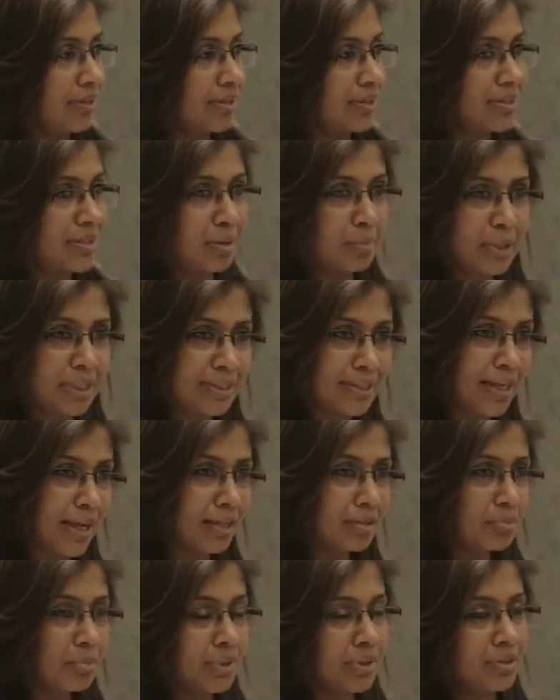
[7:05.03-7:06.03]
some
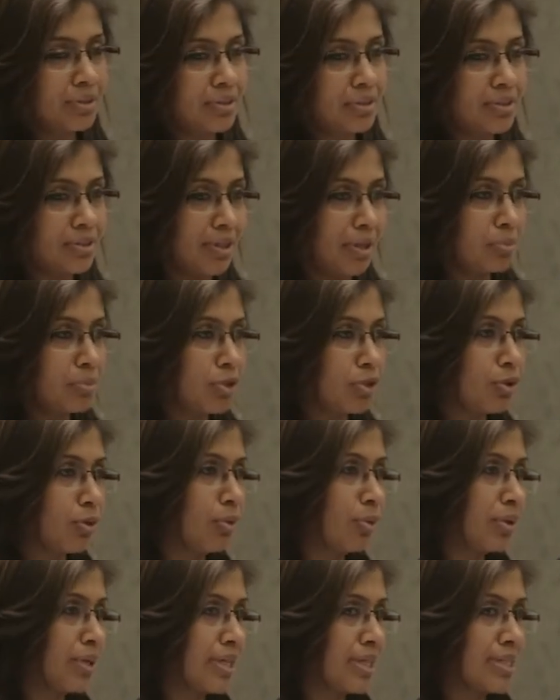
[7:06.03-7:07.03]
excitement, some
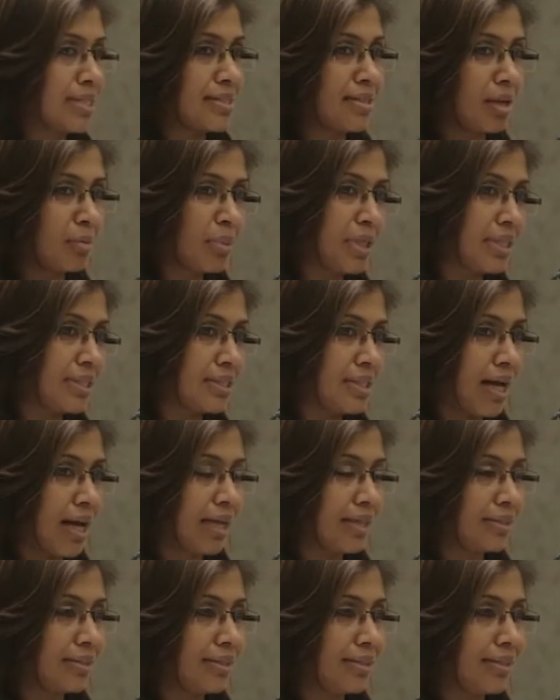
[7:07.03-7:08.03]
joy, some
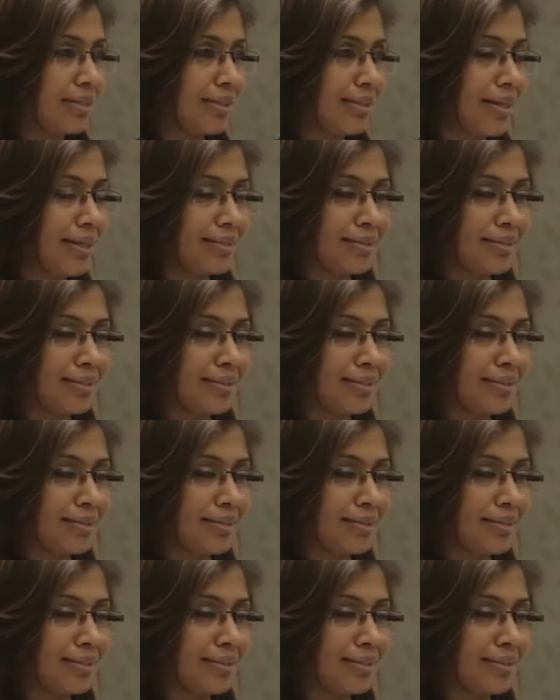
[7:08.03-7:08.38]
anxiety,